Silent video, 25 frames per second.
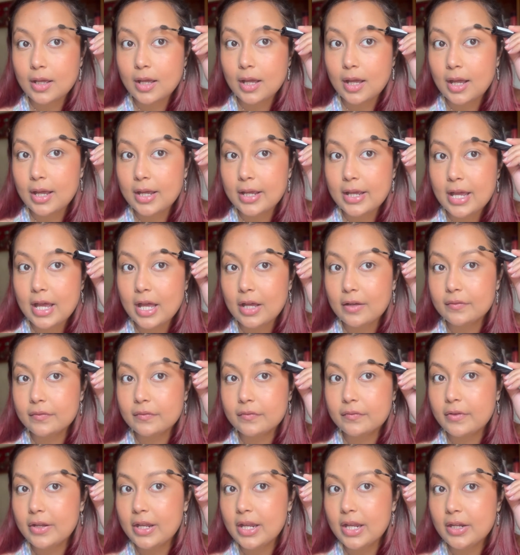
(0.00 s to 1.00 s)
I have
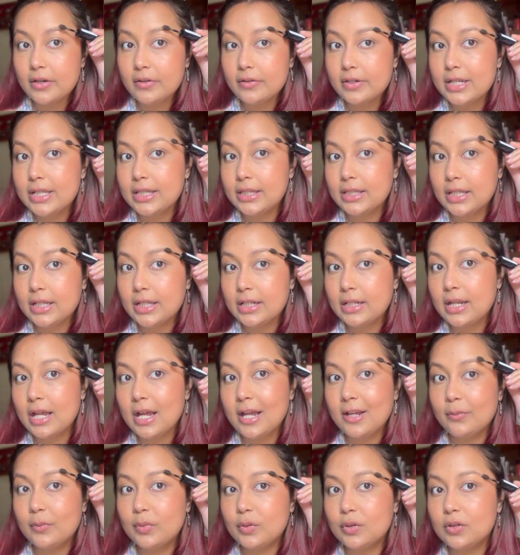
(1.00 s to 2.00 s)
very thin
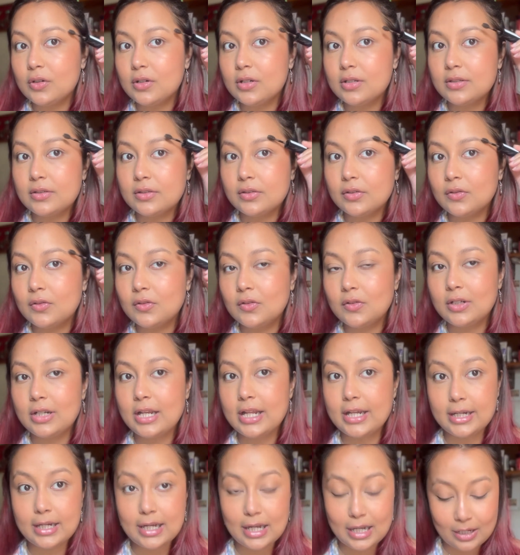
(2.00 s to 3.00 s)
eyebrows, so
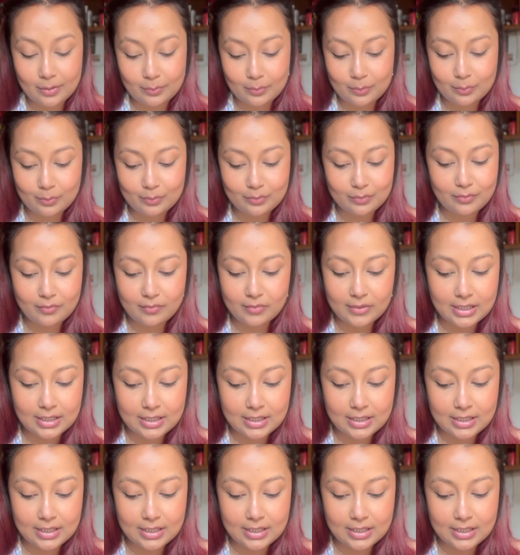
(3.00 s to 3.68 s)
like I'm